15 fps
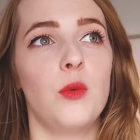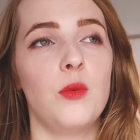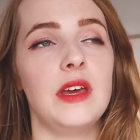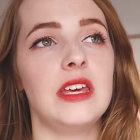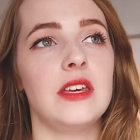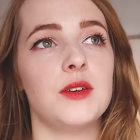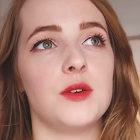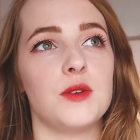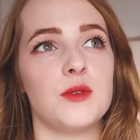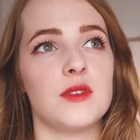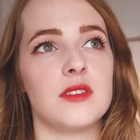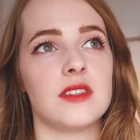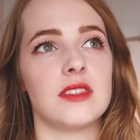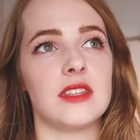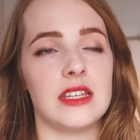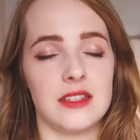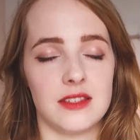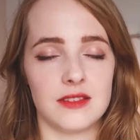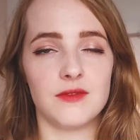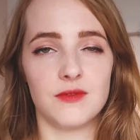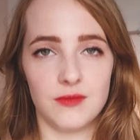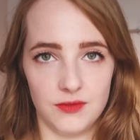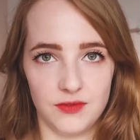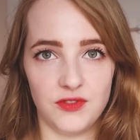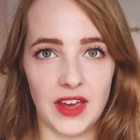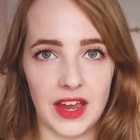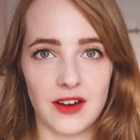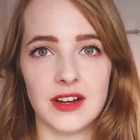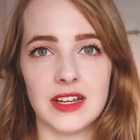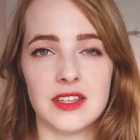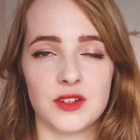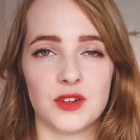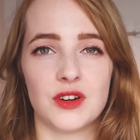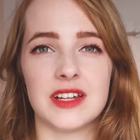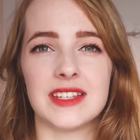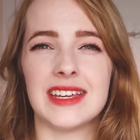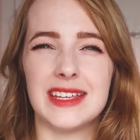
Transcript: we use these fairy stories.